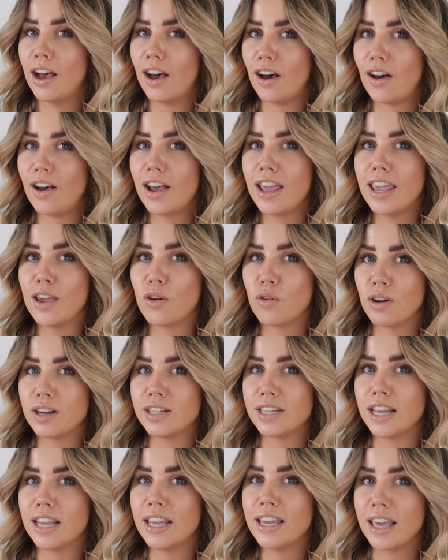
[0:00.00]
I
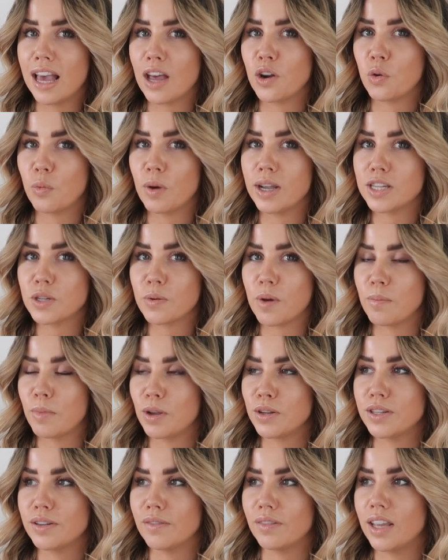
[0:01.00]
already cannot wait to wear
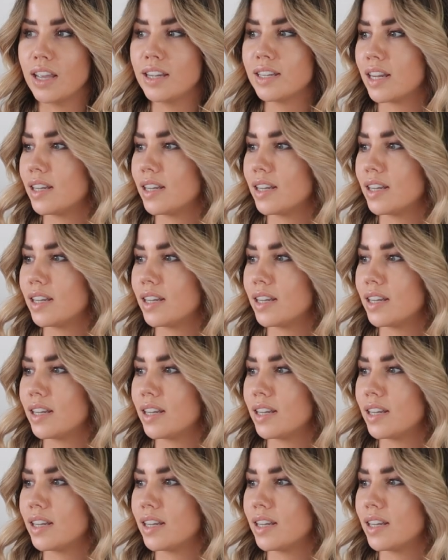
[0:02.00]
most of this,